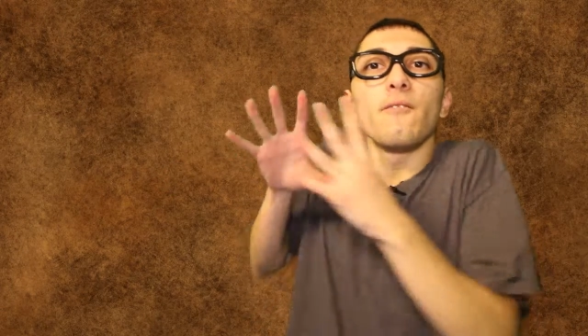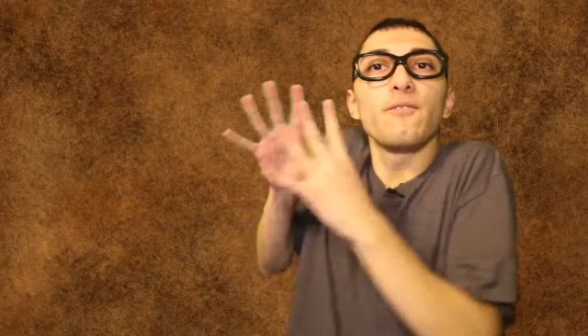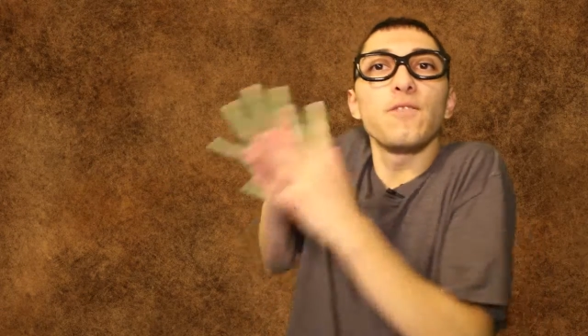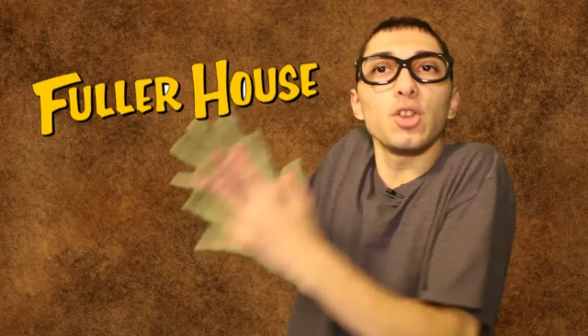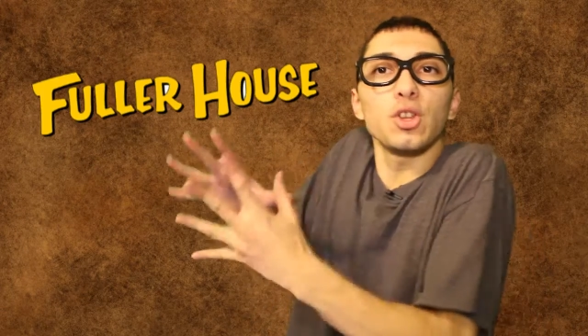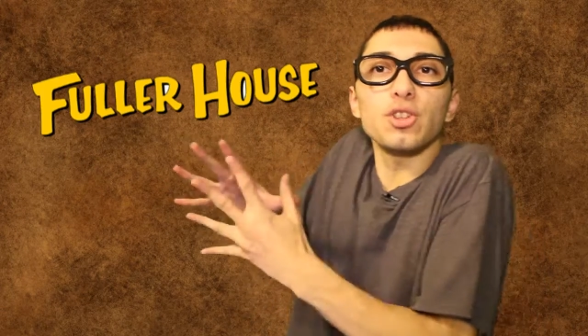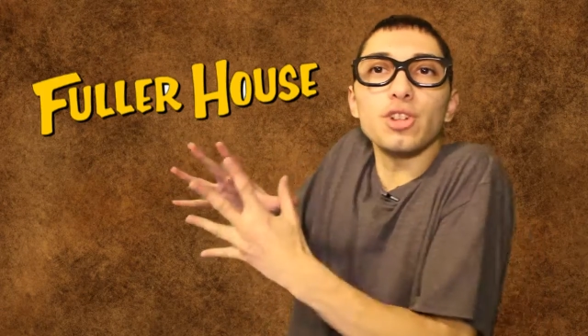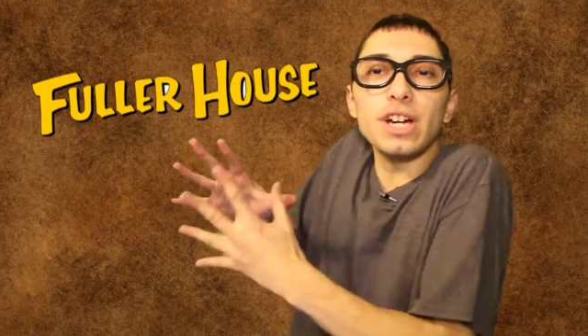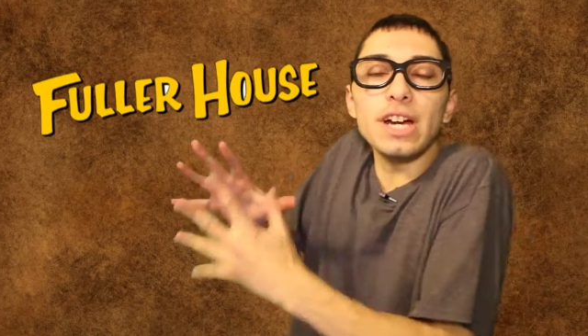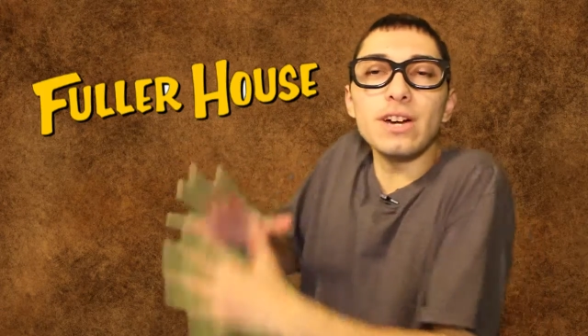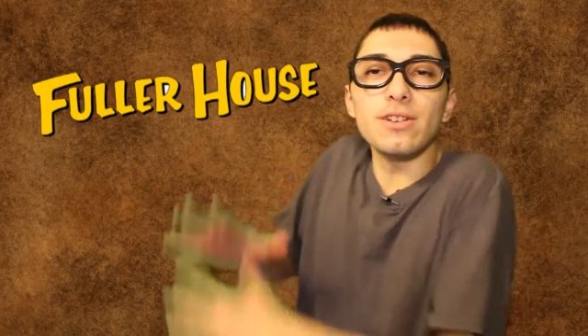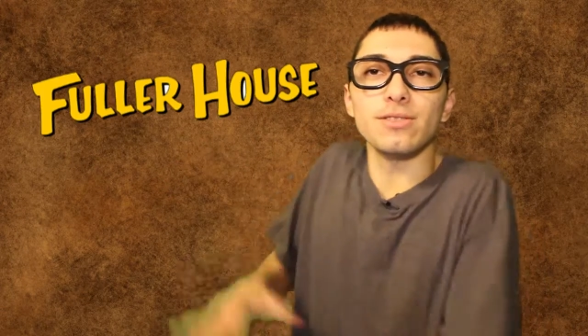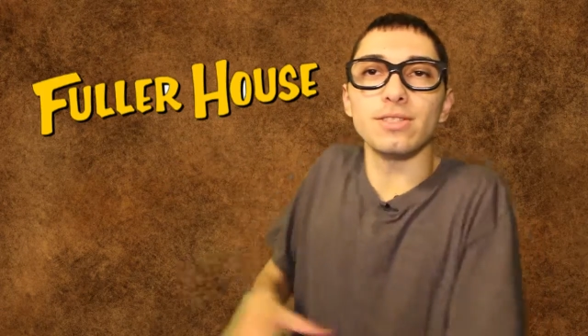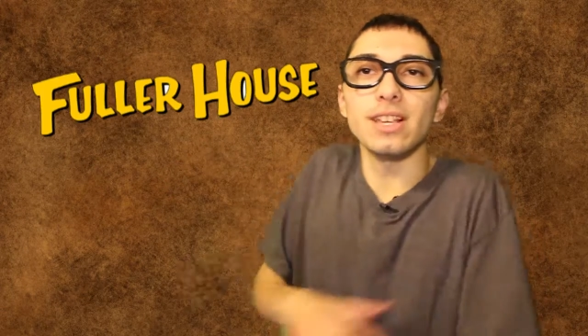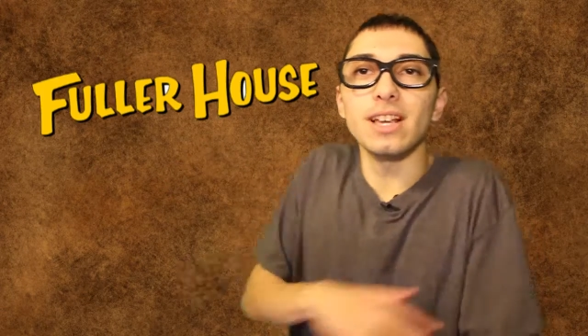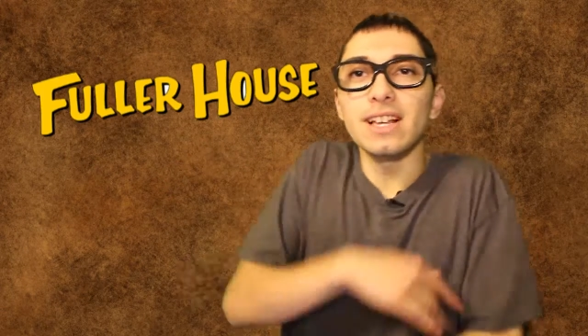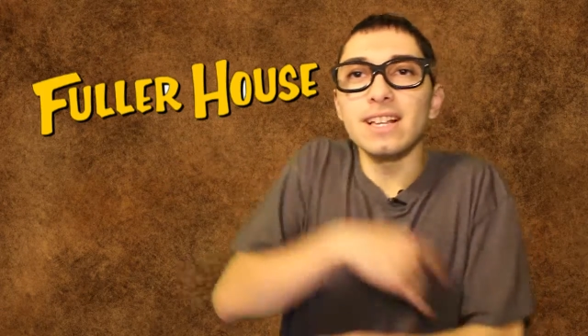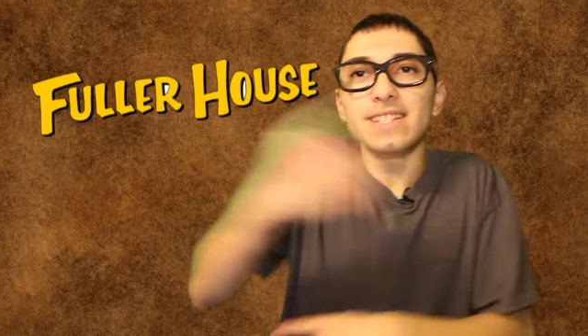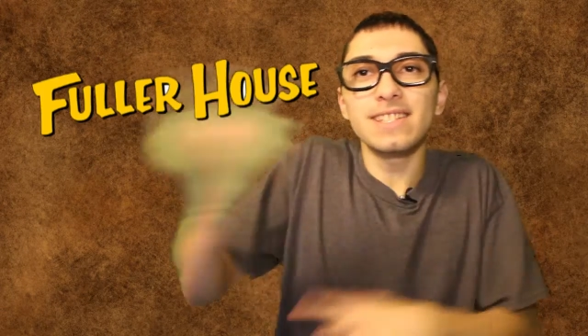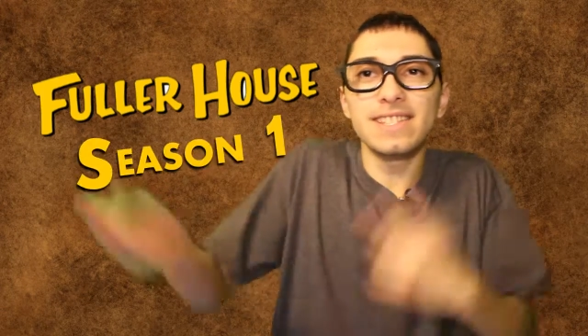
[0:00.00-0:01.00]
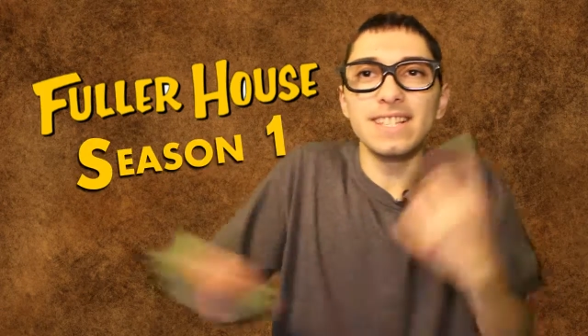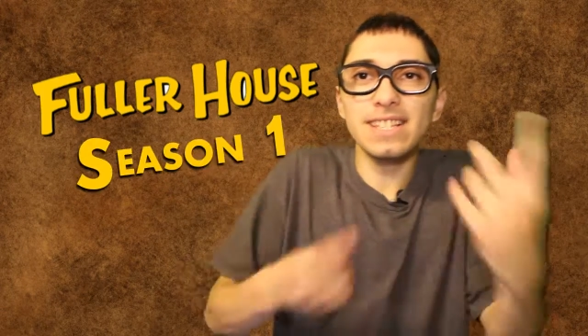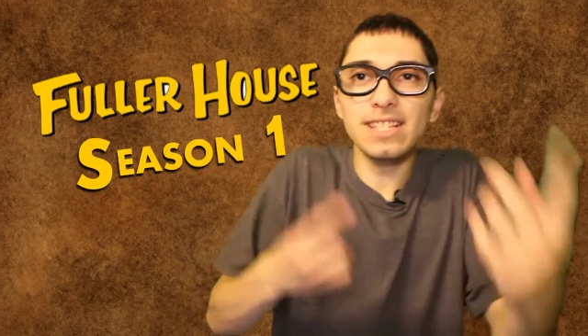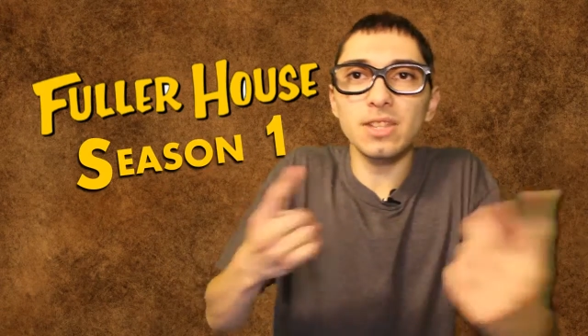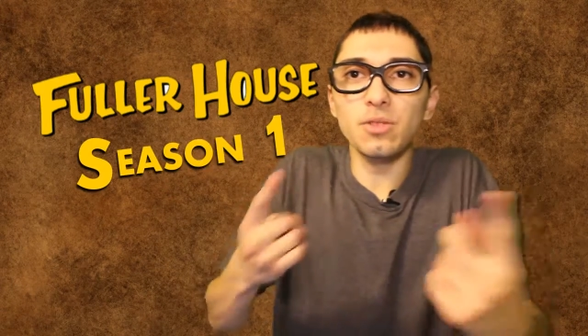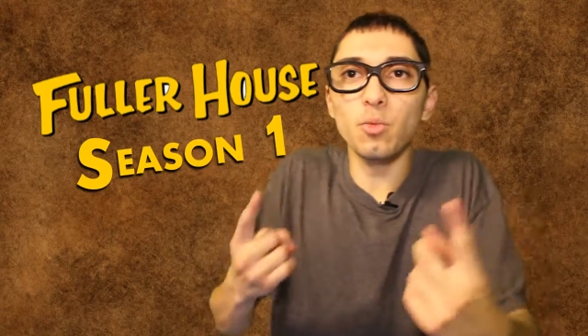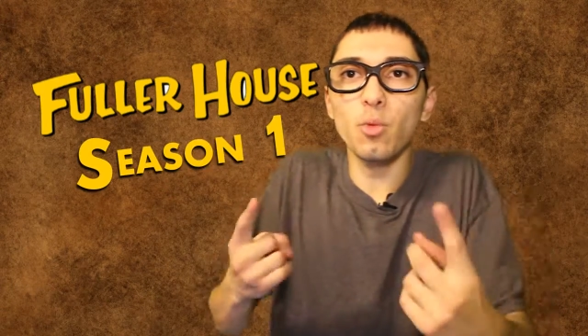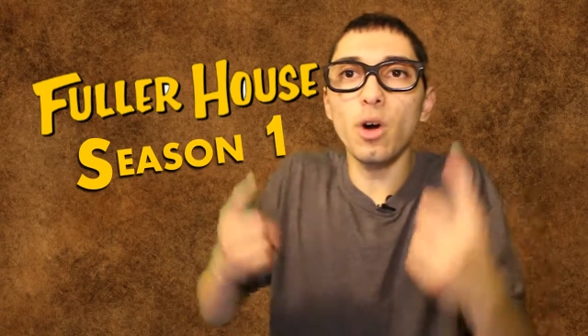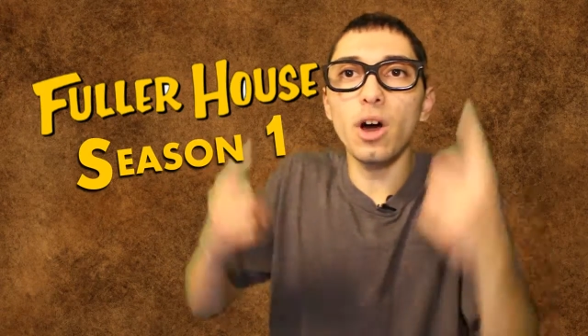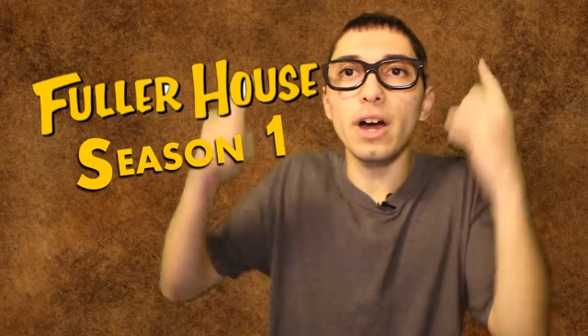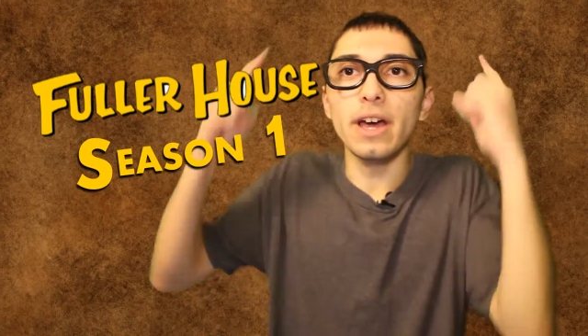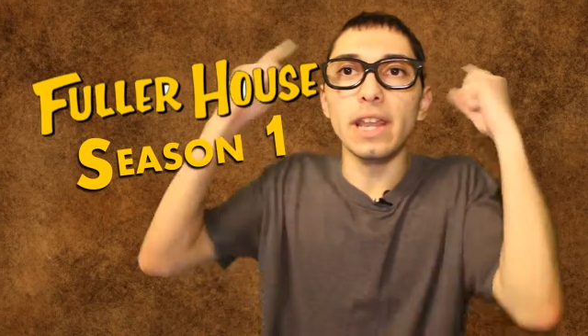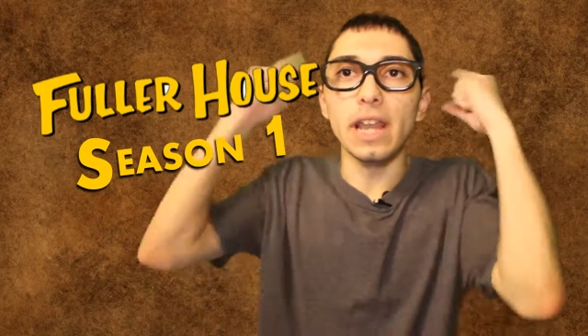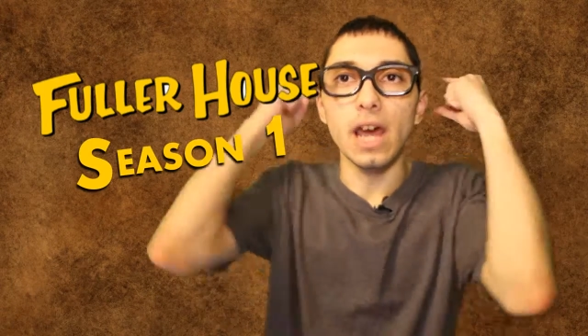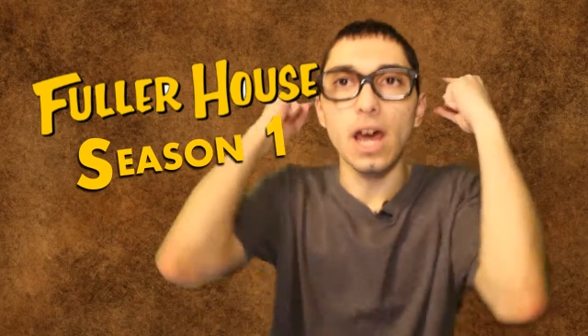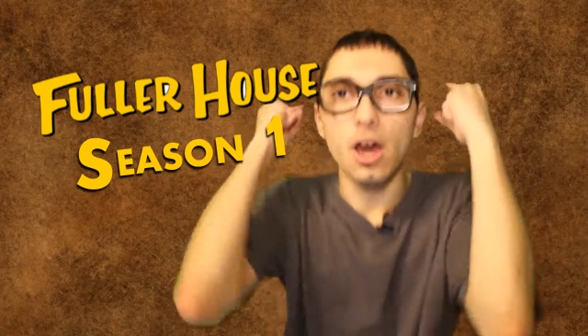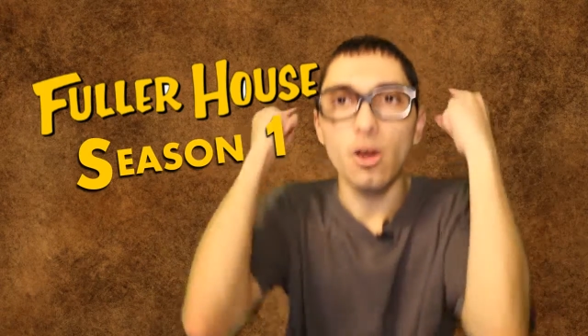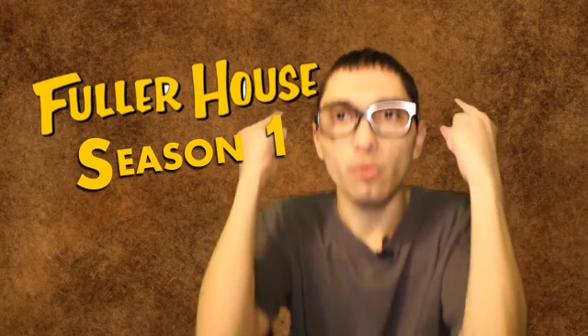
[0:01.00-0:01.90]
Fuller House Season 1